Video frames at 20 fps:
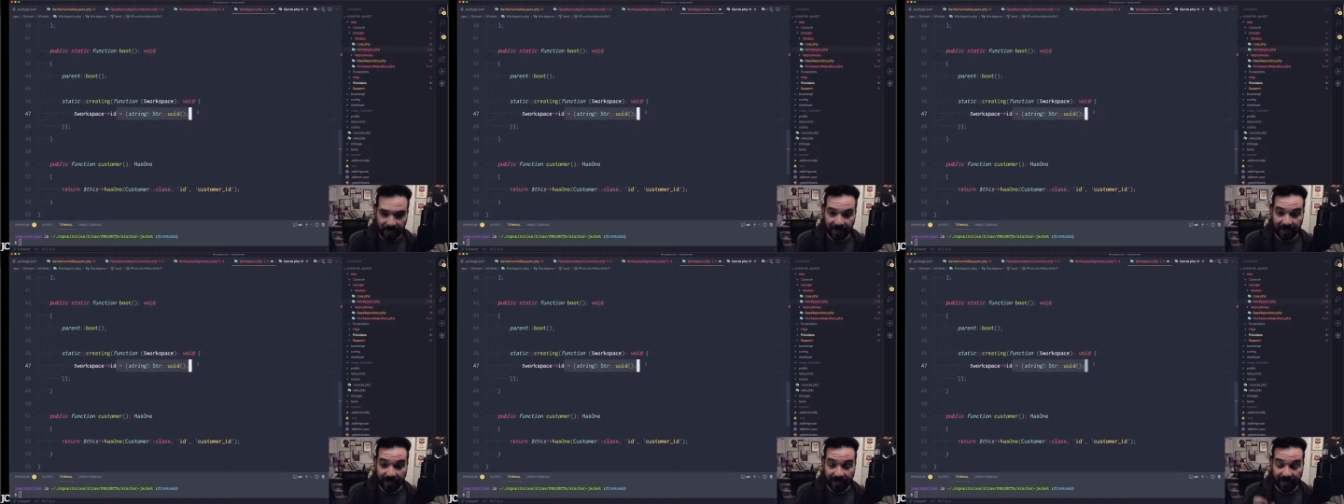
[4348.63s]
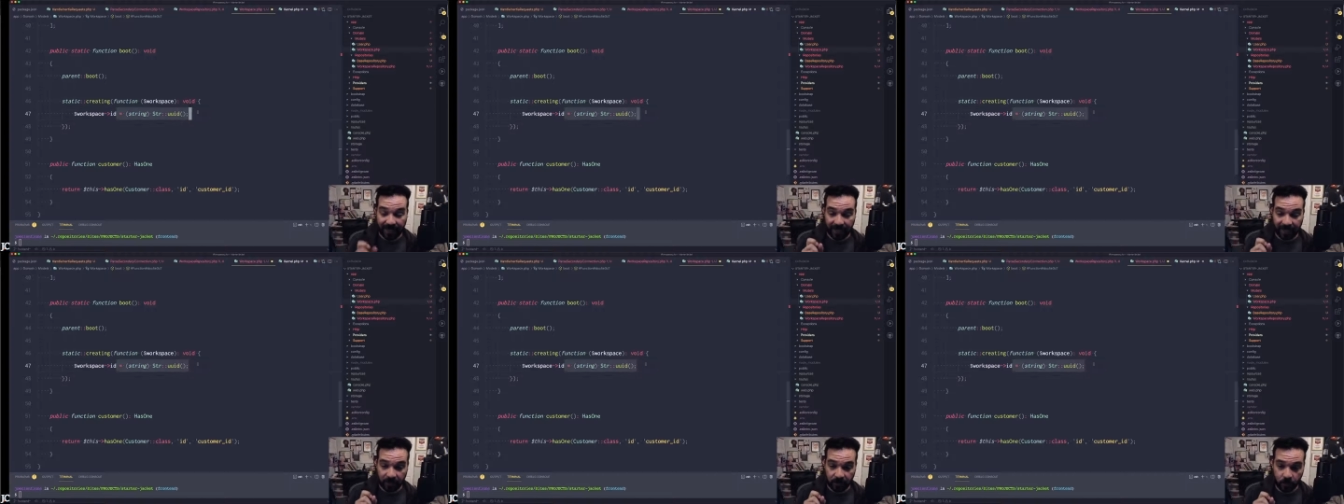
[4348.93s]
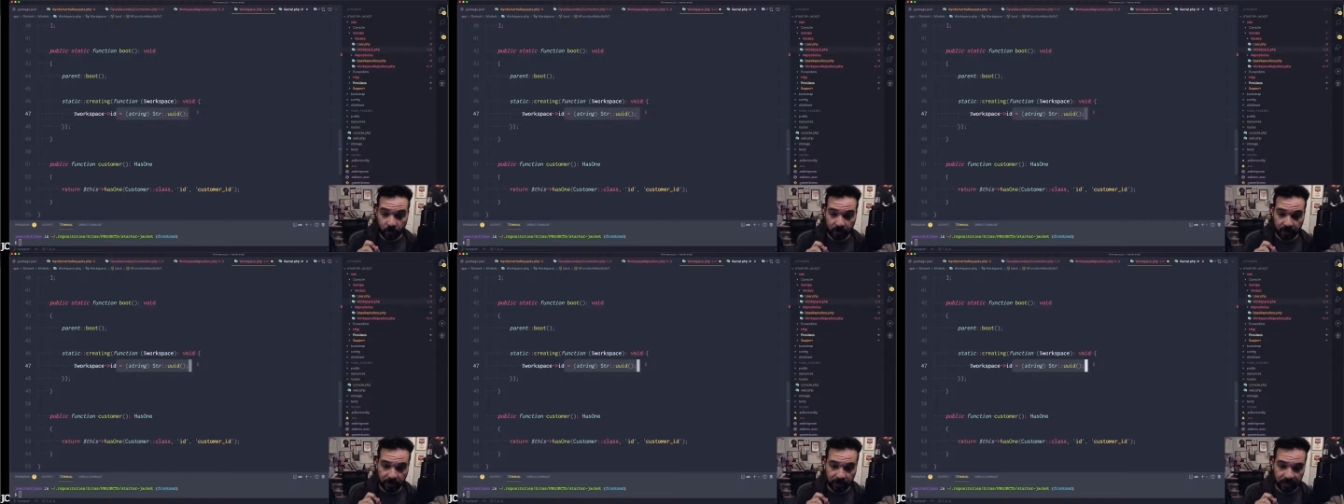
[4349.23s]
I
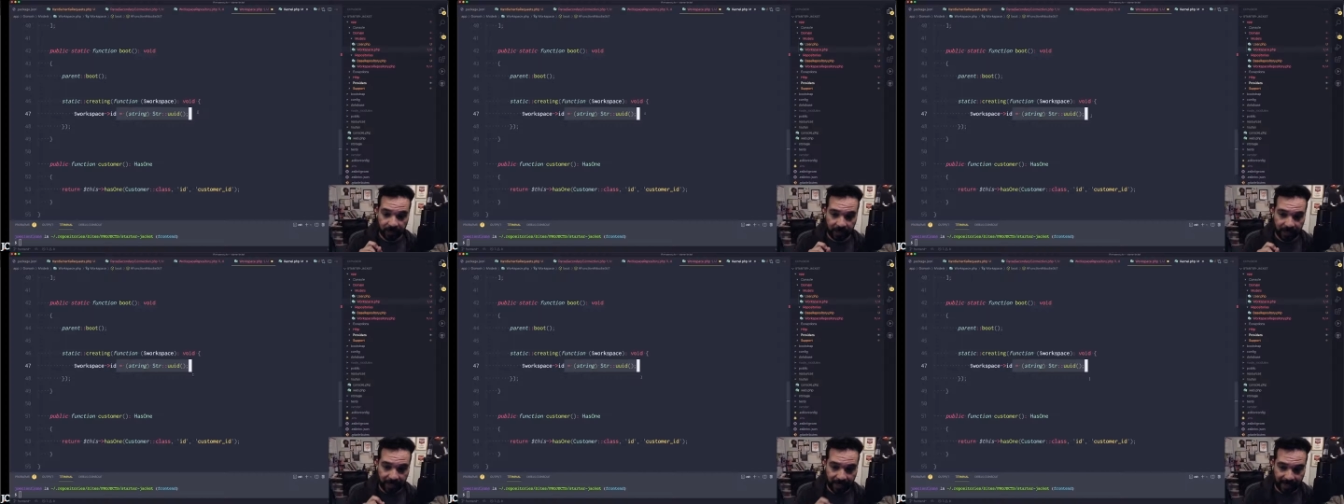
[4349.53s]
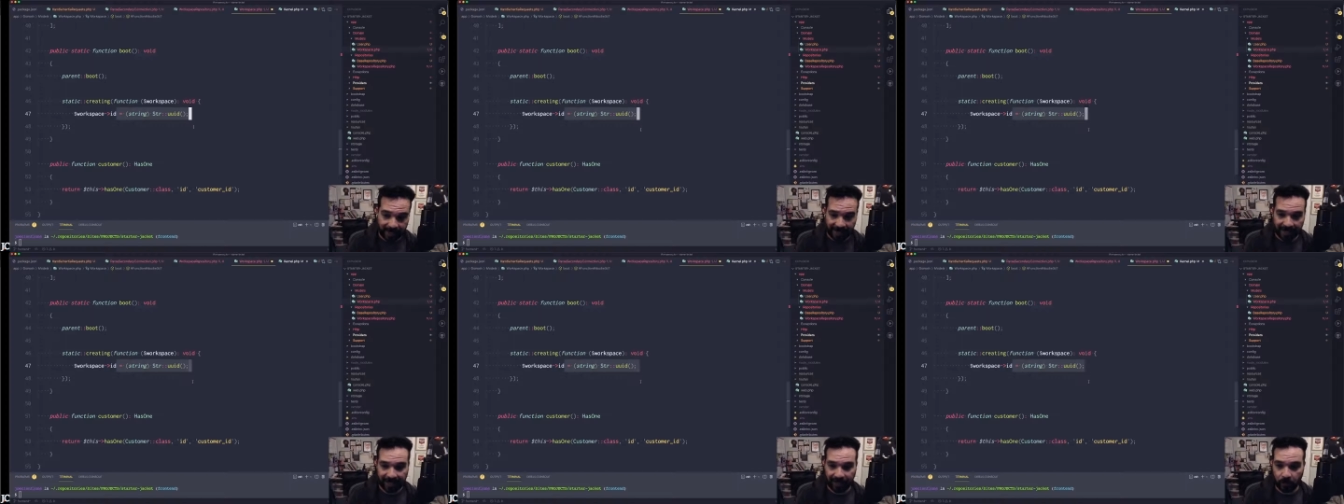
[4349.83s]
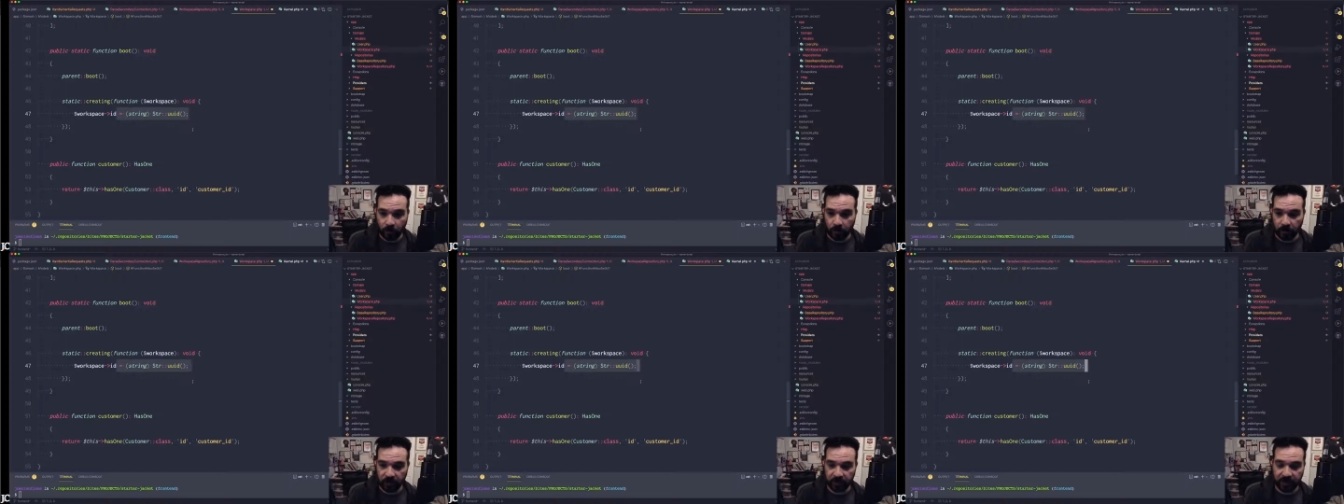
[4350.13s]
quickly add a
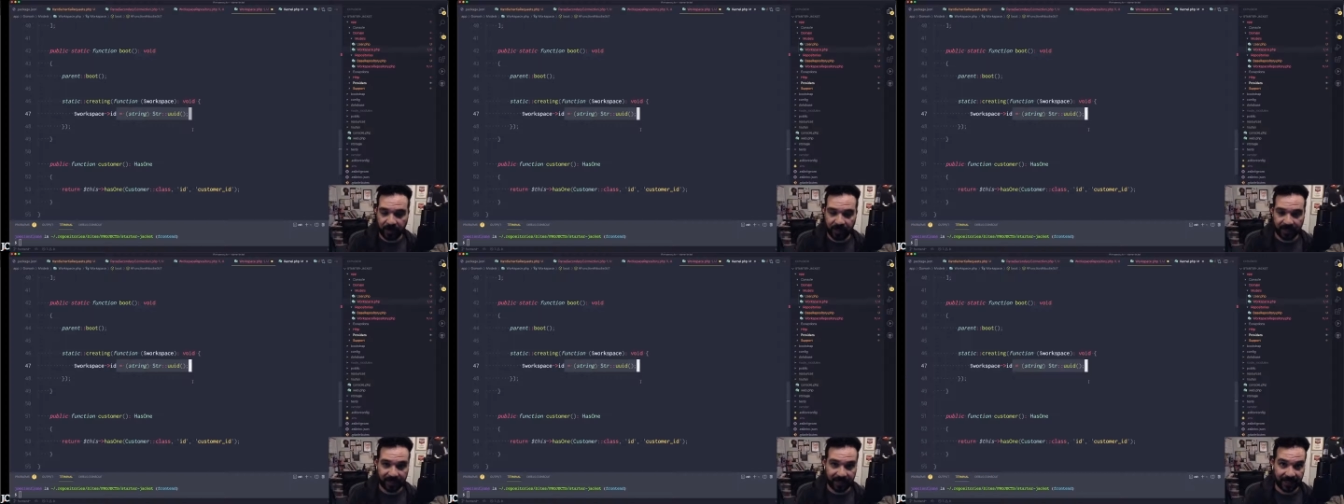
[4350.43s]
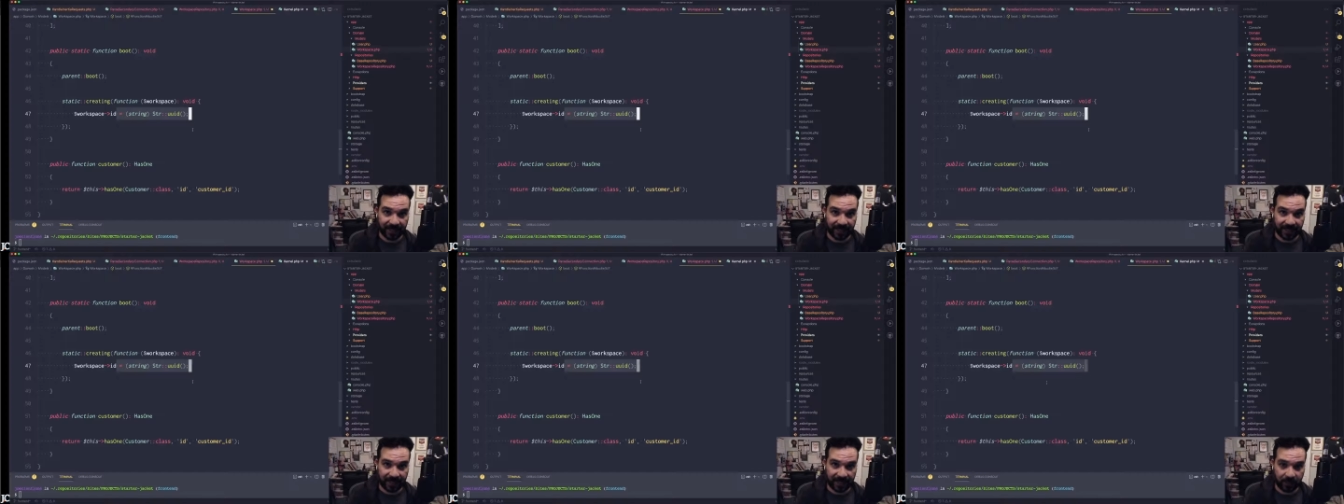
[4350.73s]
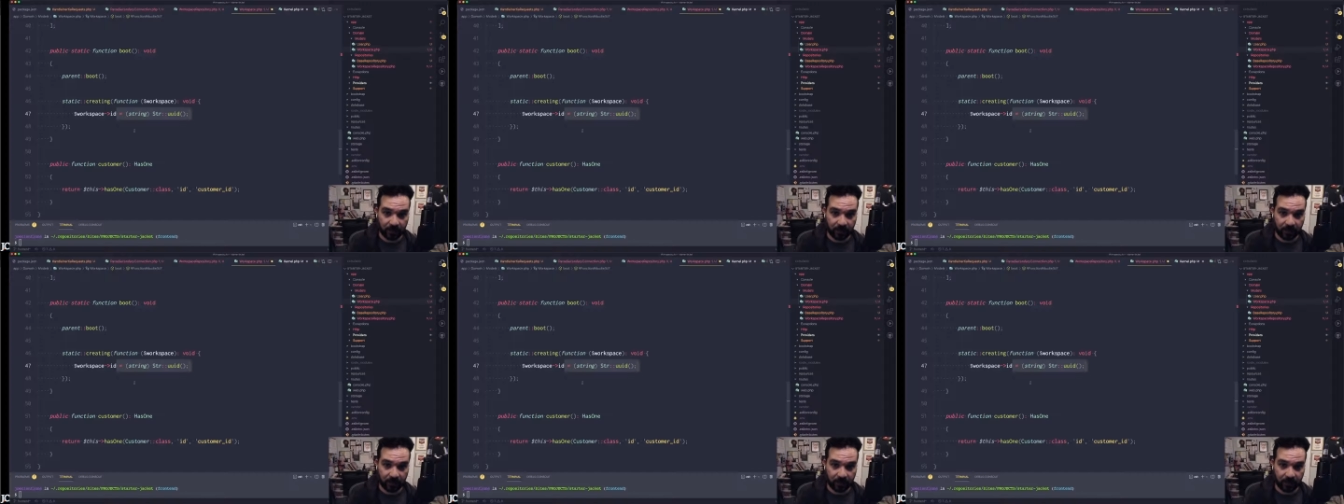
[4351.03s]
workspace ID,